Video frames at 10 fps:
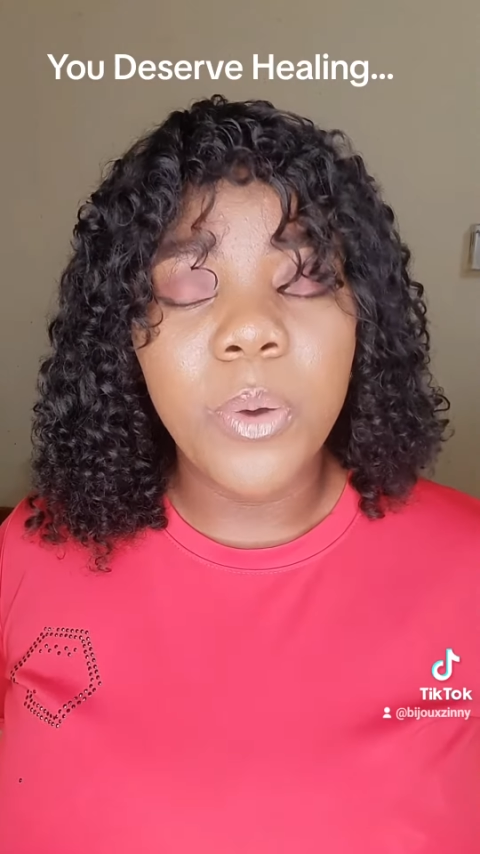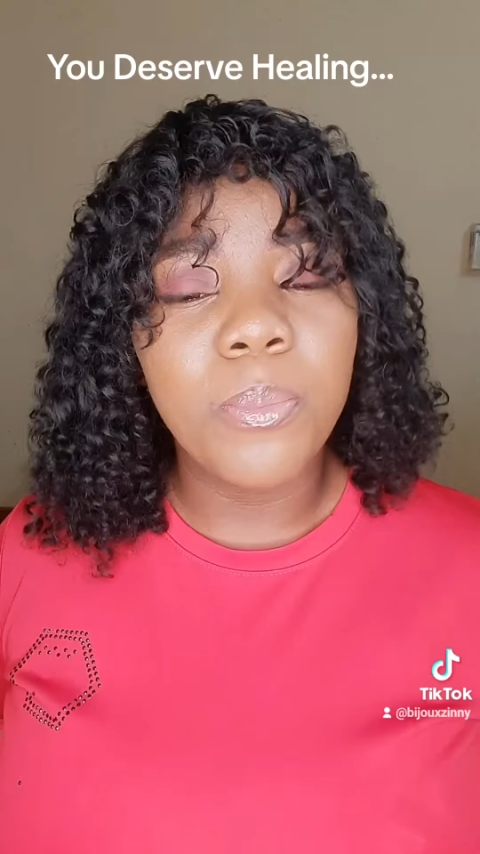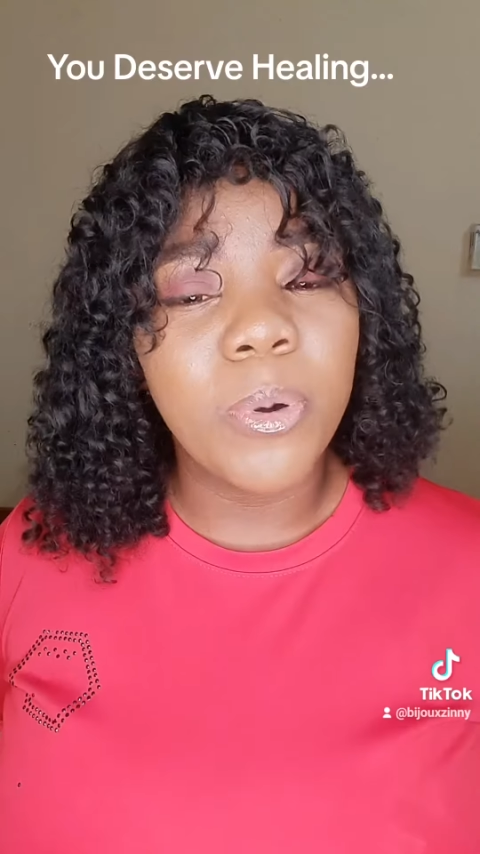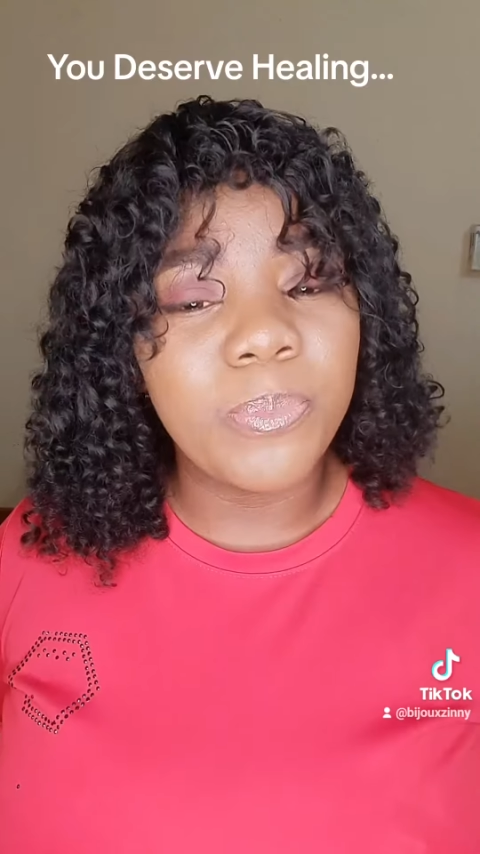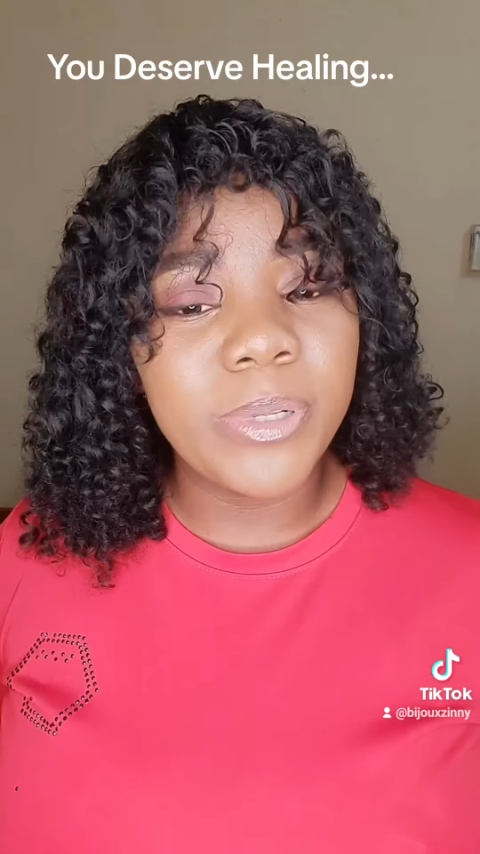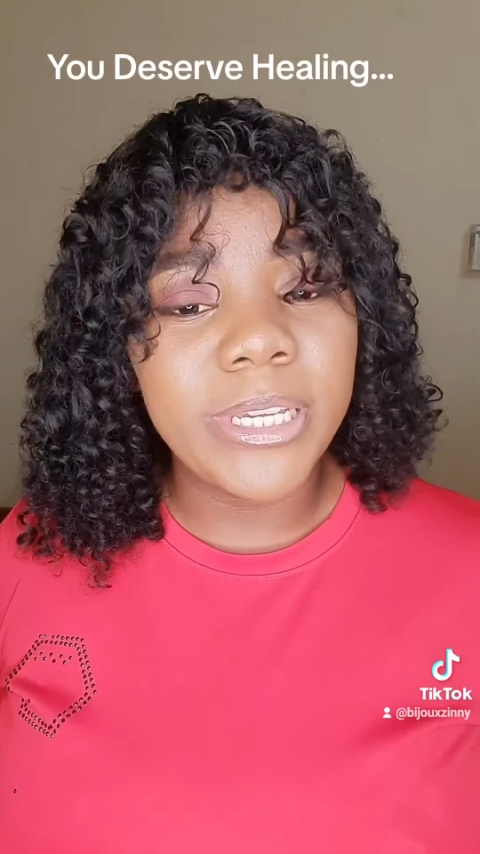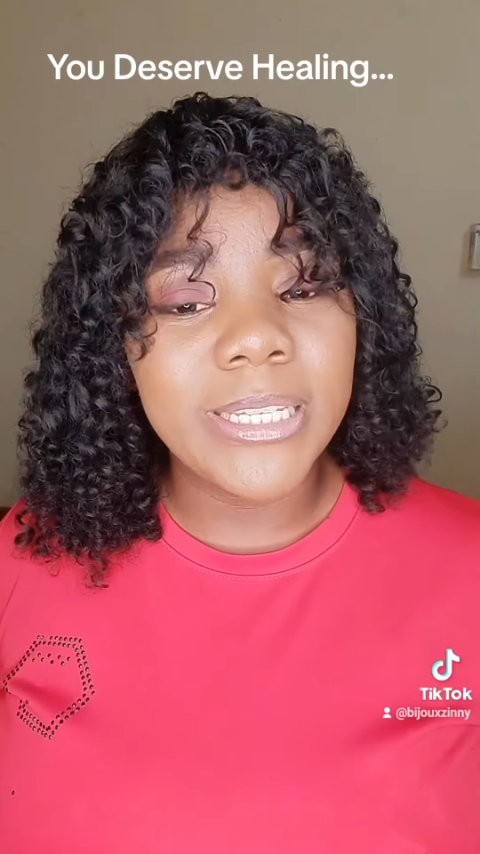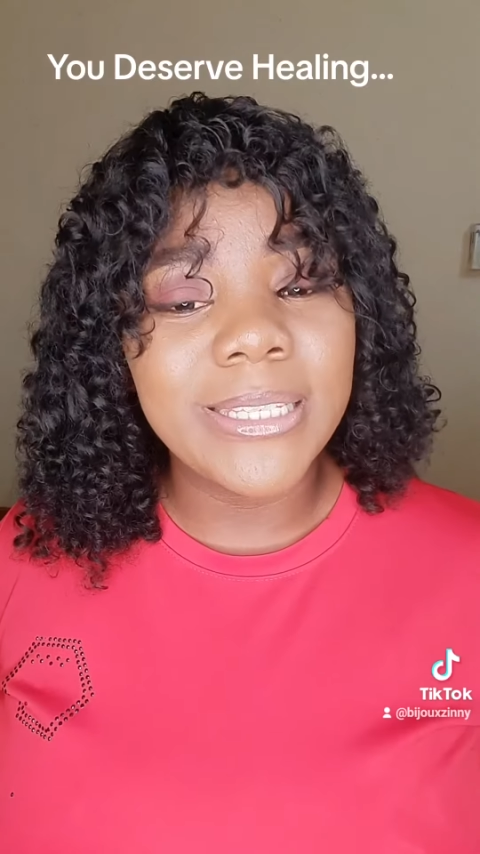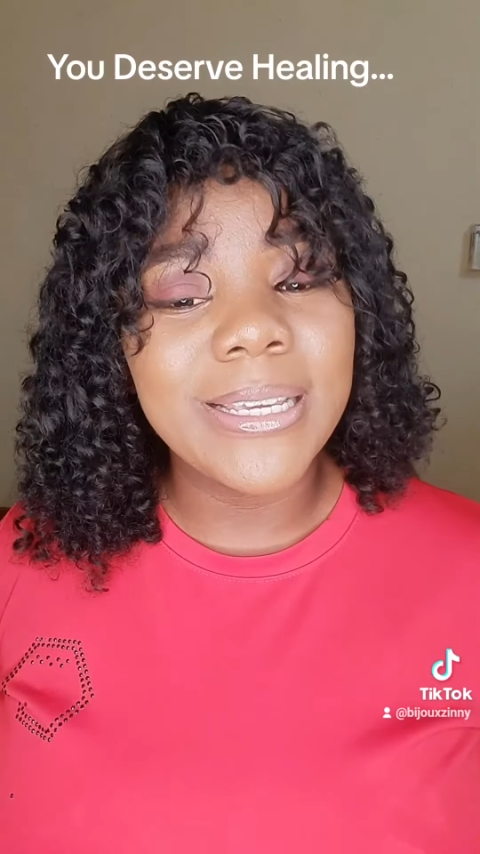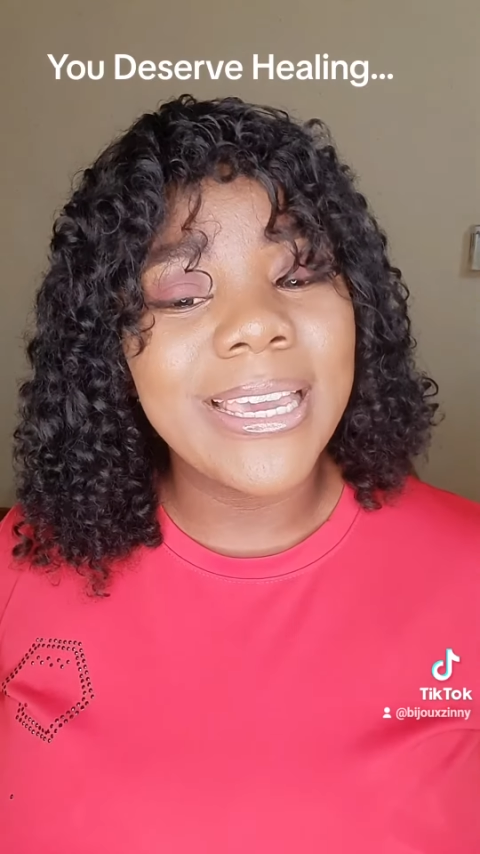but
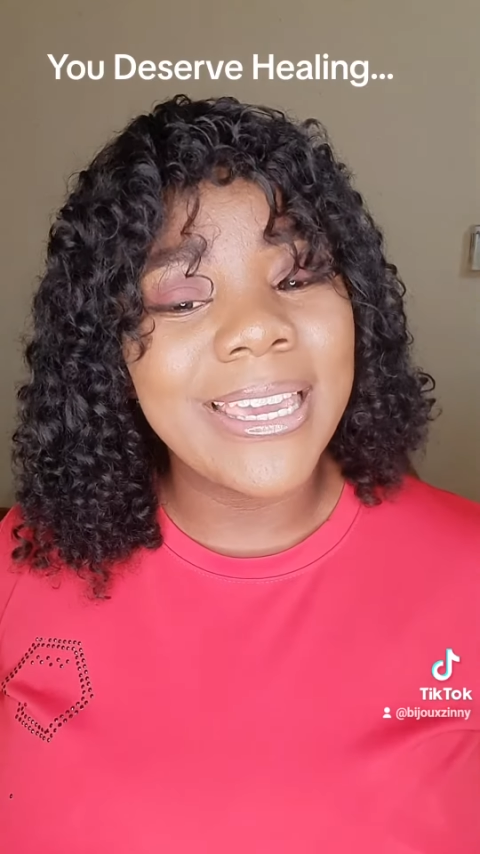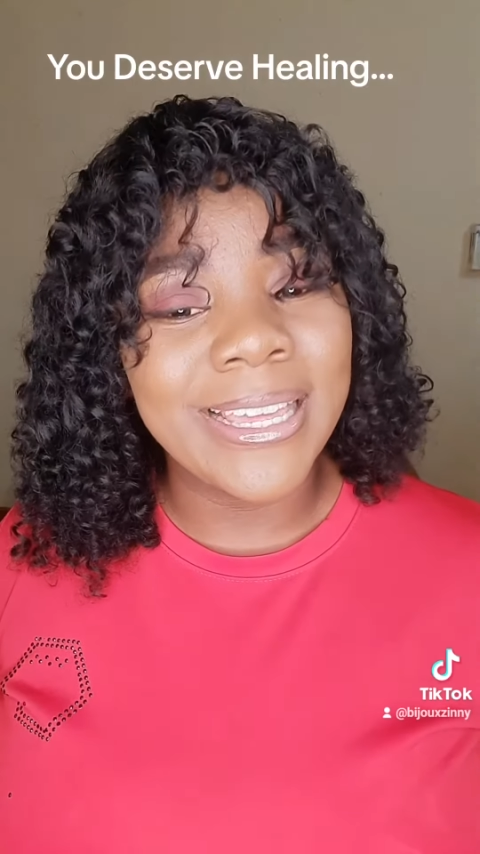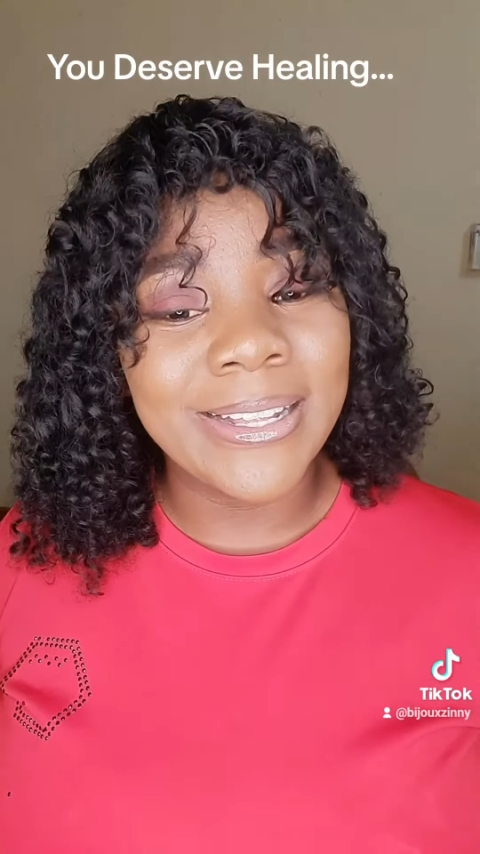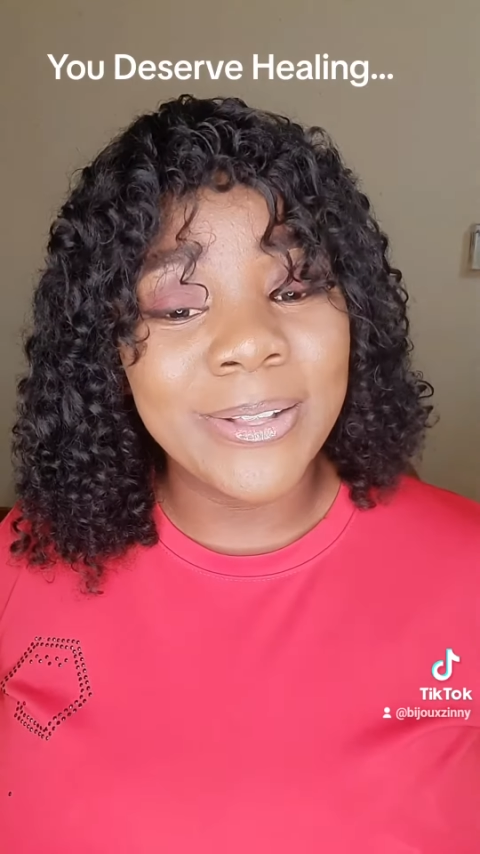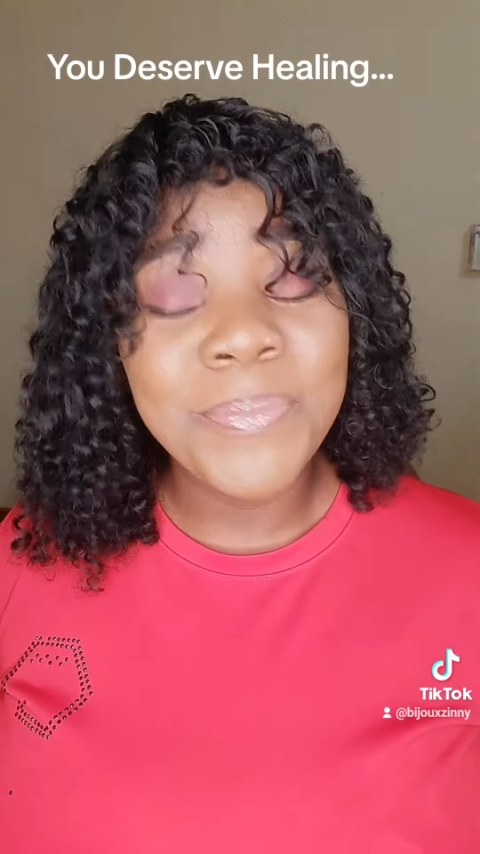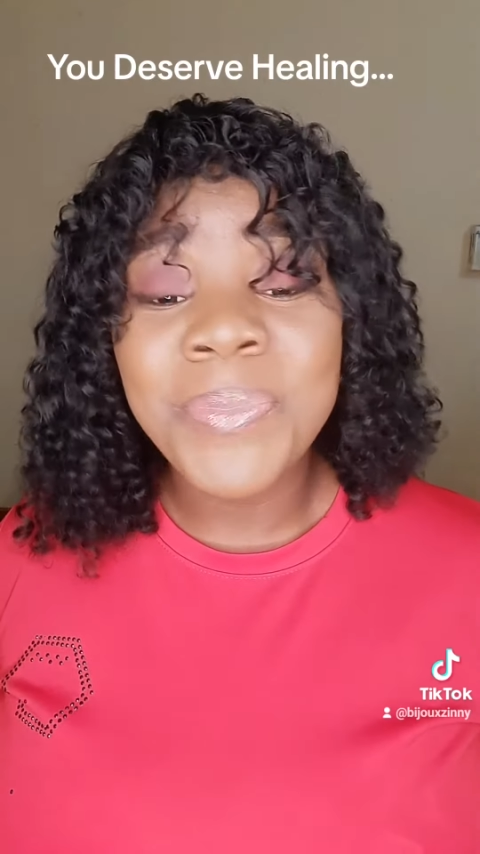please heal.